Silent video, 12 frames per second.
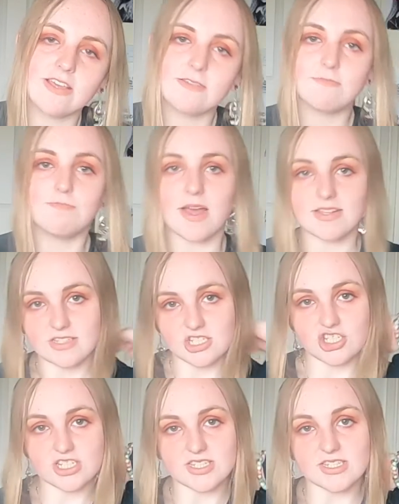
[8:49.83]

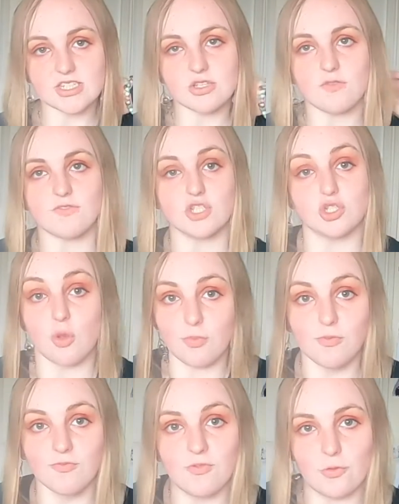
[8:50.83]
bandages and stuff to stop
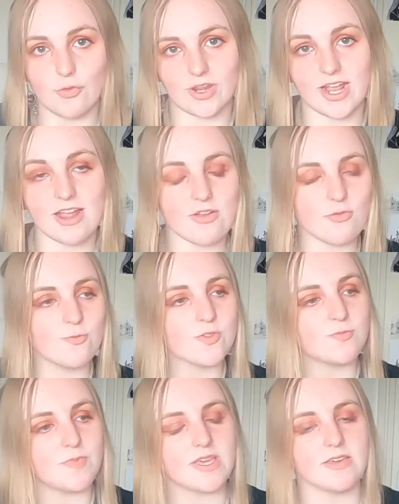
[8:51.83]
them falling out,
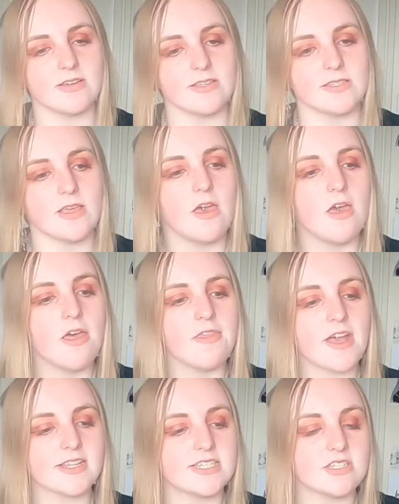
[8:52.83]
because
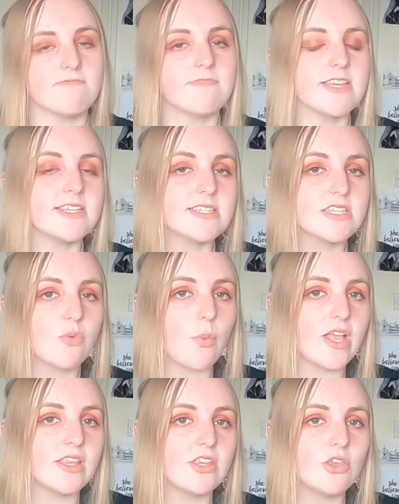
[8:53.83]
that is a risk
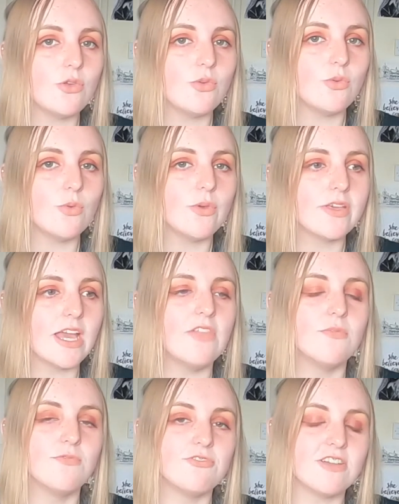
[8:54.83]
when you get
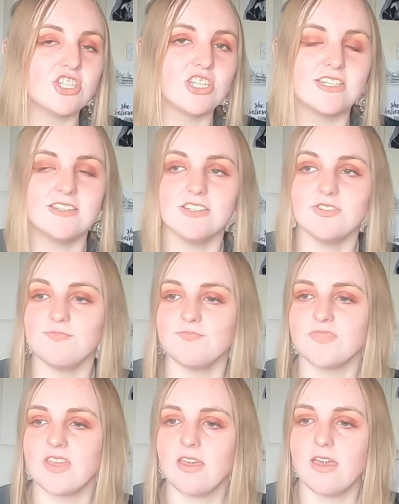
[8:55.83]
them freshly done,
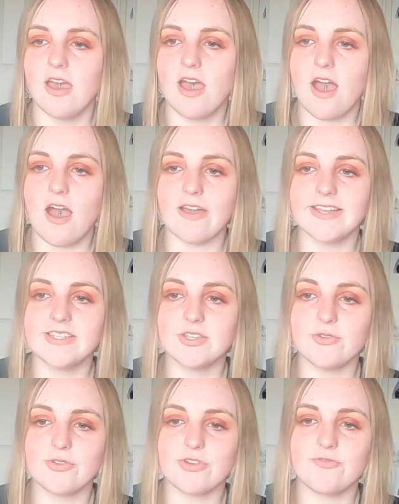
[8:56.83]
I
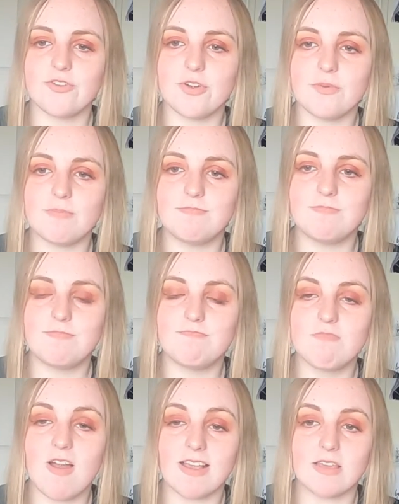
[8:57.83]
took the
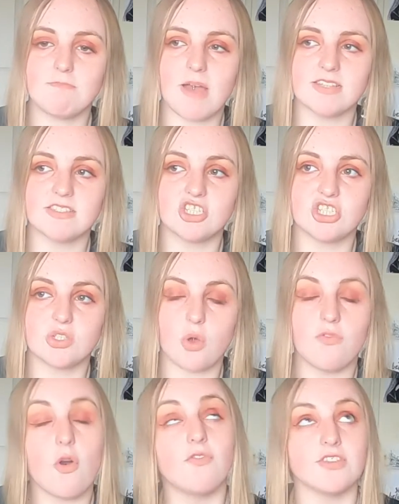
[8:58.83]
bandages
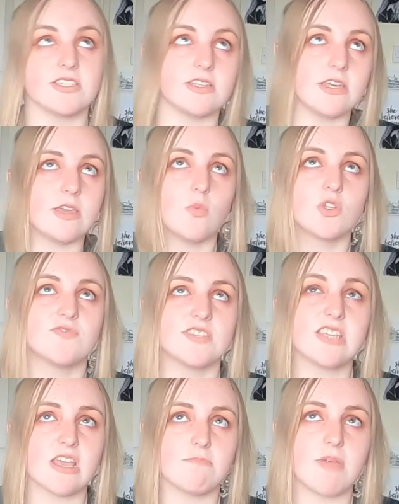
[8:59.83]
off. Obviously it wasn't the
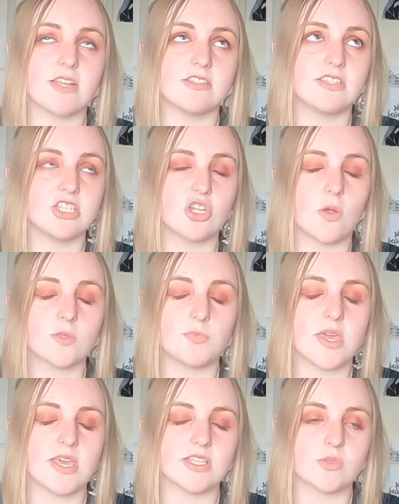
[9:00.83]
same bandage I was
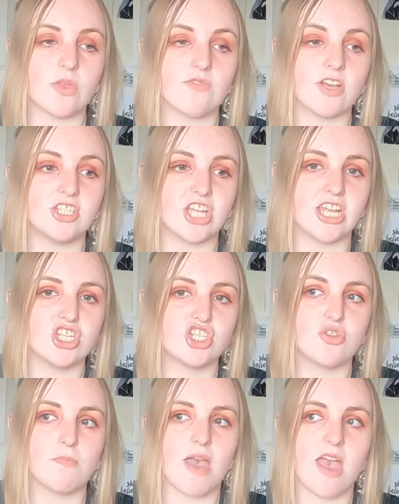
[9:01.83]
pierced with, I changed
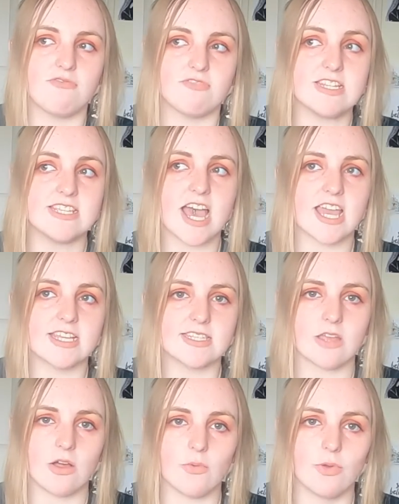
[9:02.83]
them every day,
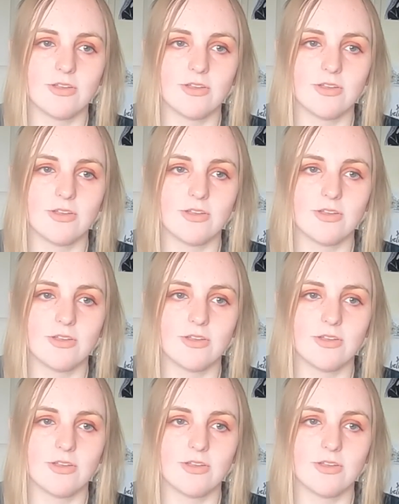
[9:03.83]
so